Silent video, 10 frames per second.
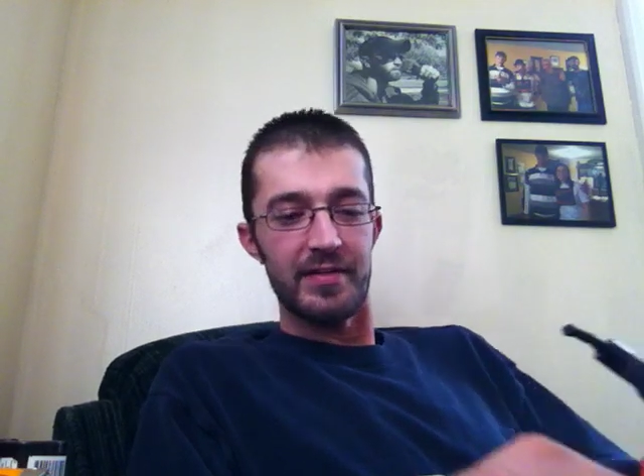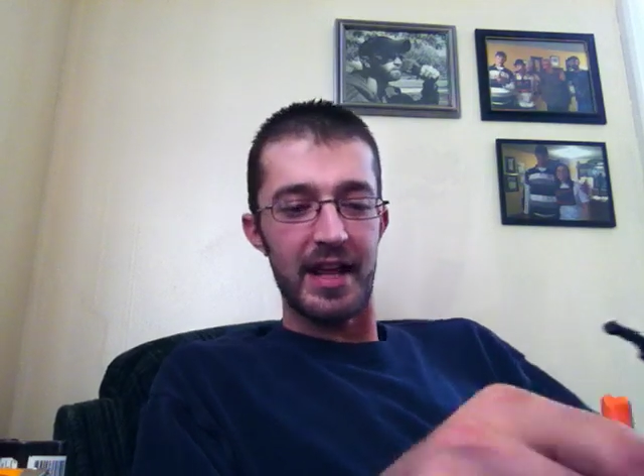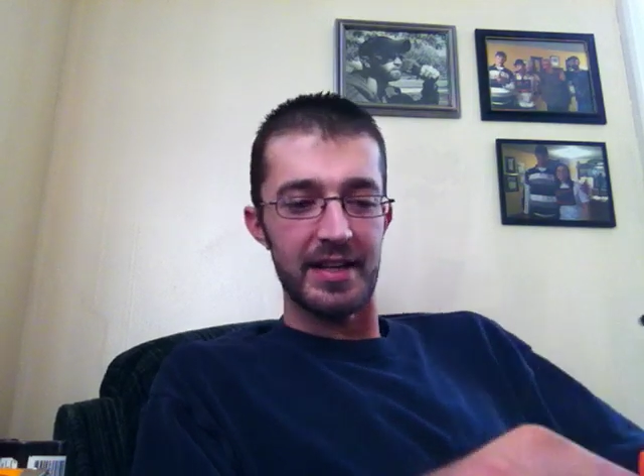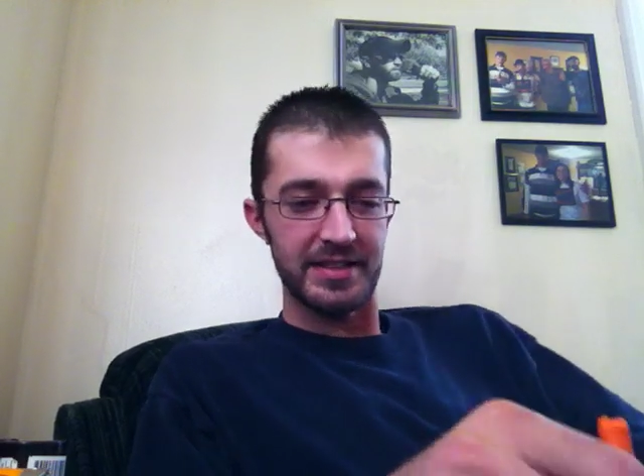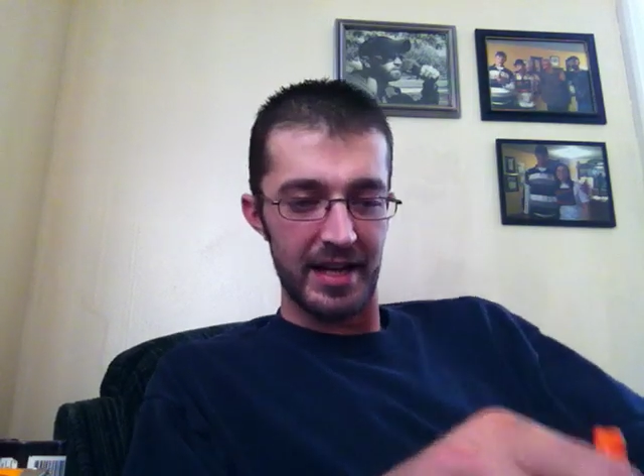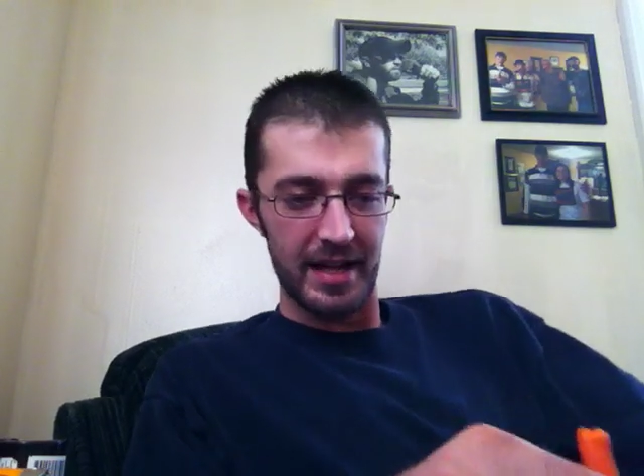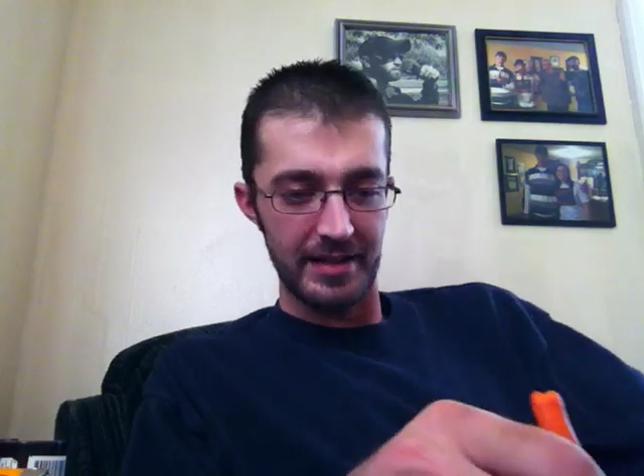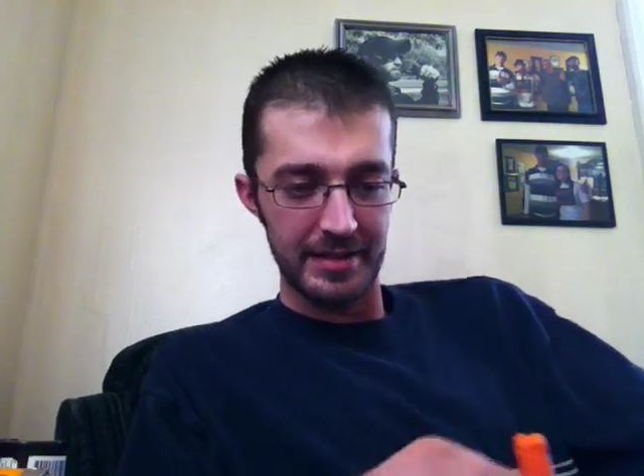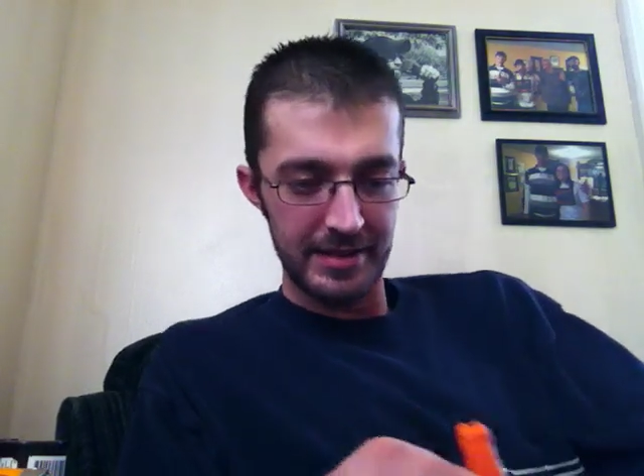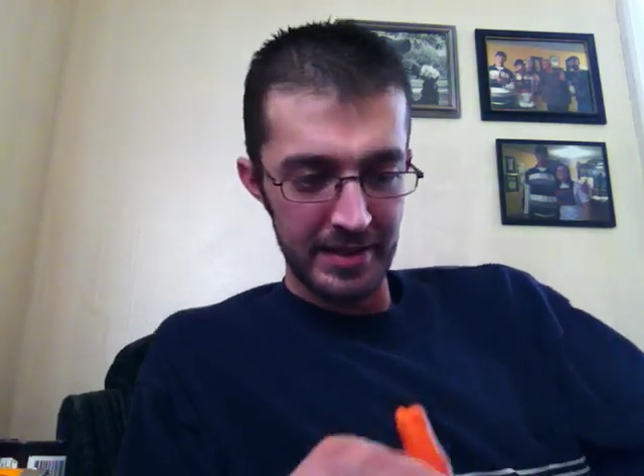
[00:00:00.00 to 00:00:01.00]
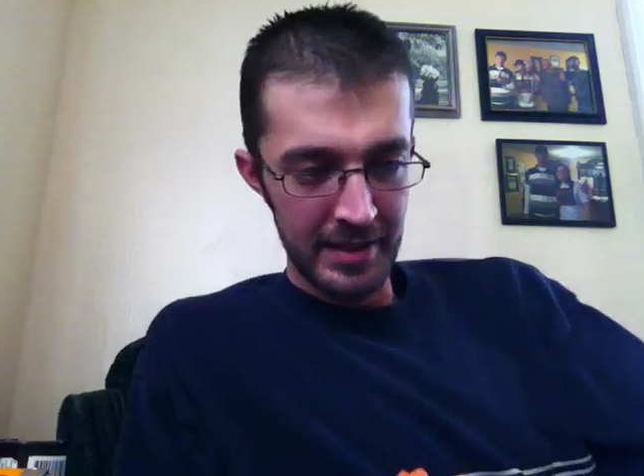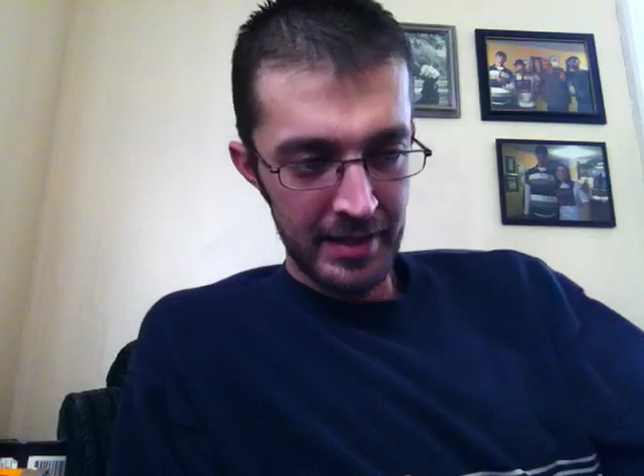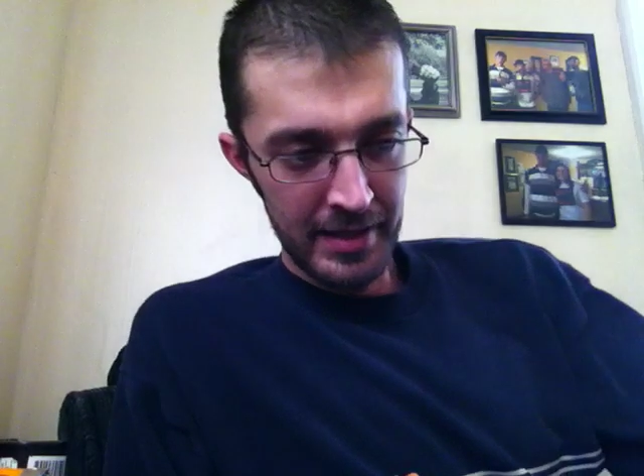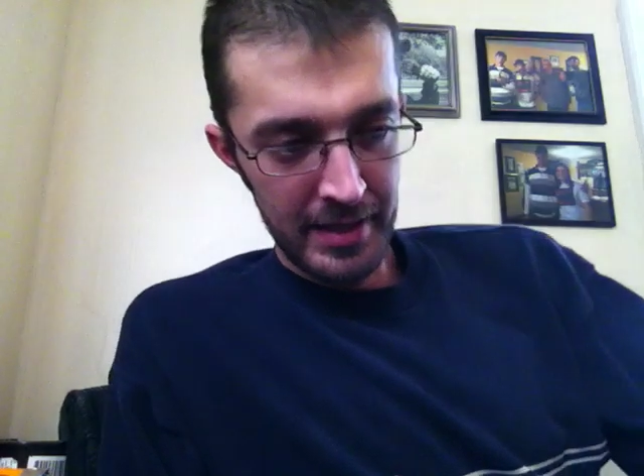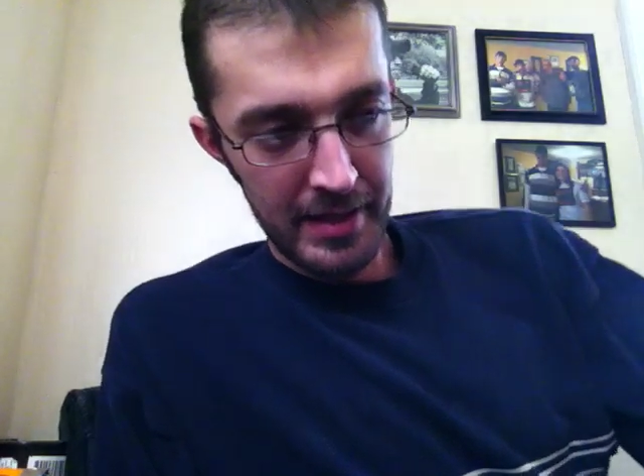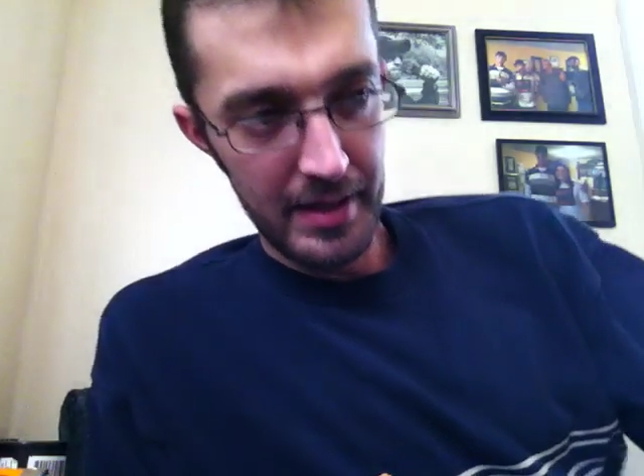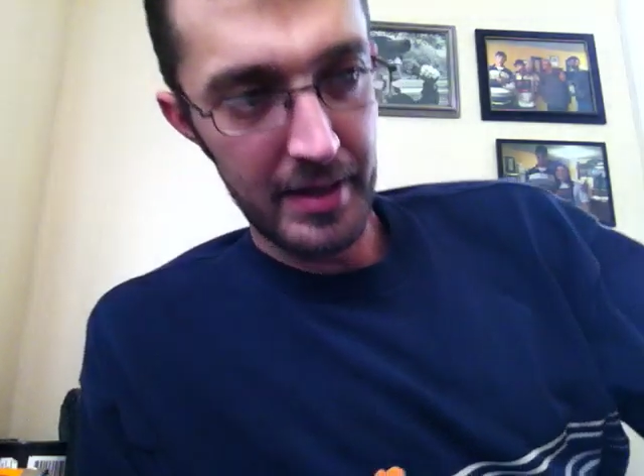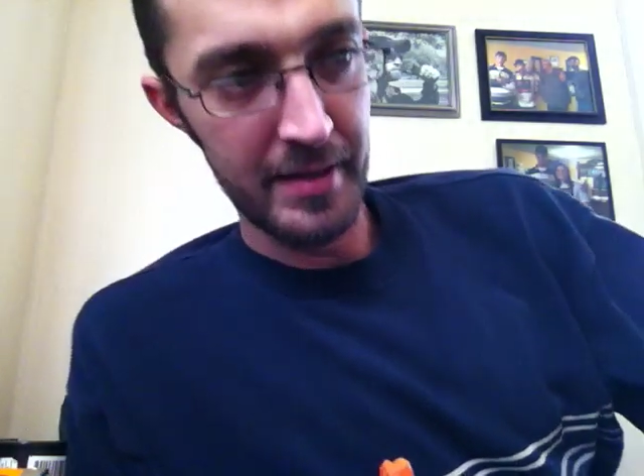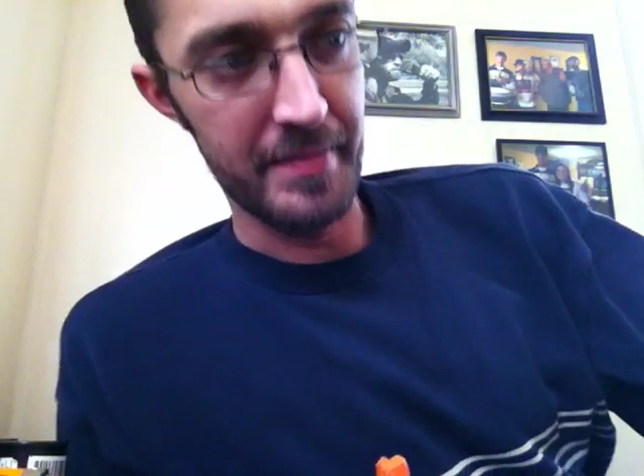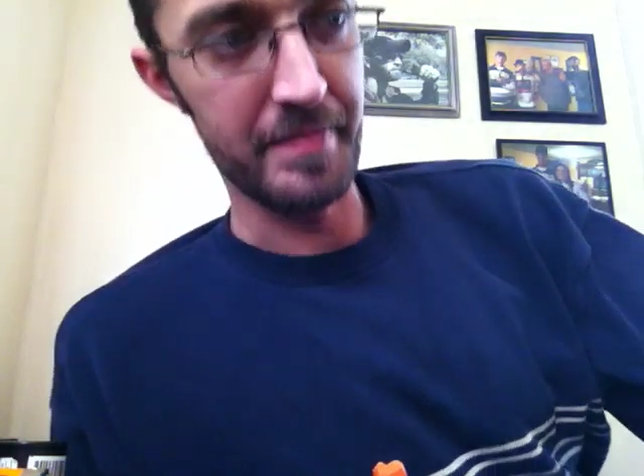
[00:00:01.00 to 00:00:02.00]
last night's
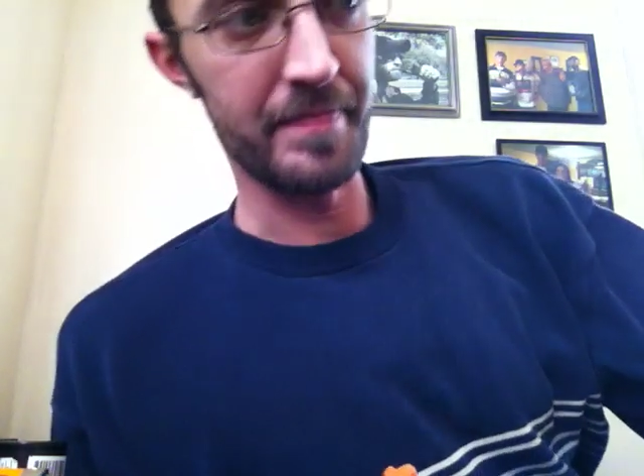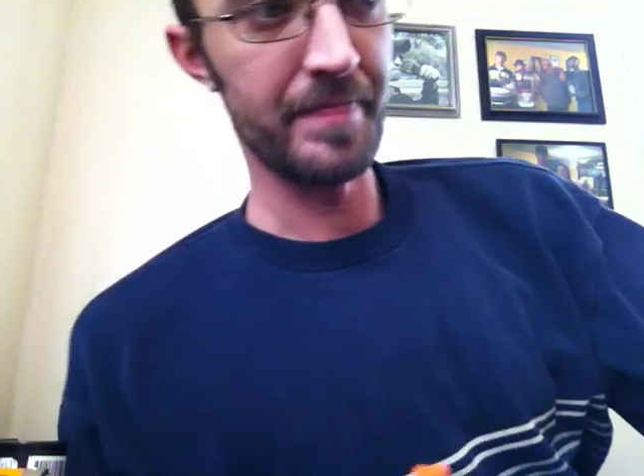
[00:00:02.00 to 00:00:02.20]
um,